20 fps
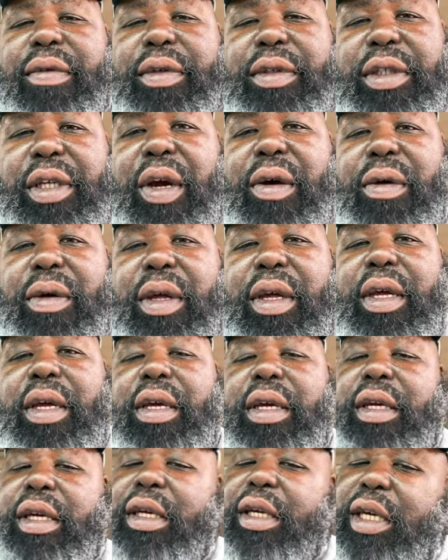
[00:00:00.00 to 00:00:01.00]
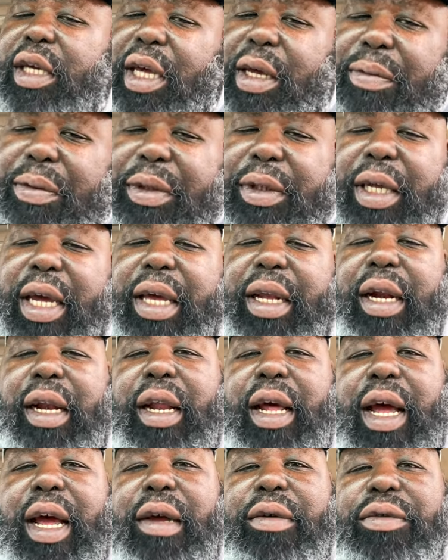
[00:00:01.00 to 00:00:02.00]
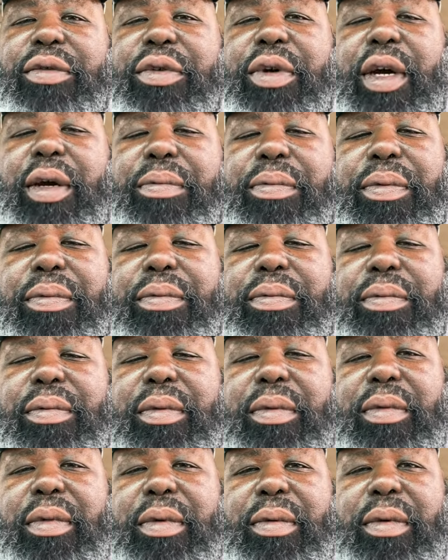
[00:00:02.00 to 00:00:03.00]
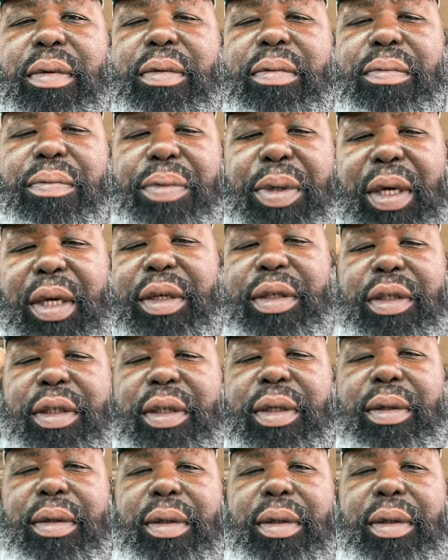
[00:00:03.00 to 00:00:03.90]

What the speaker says: So keep staying alive, Trump. Peace.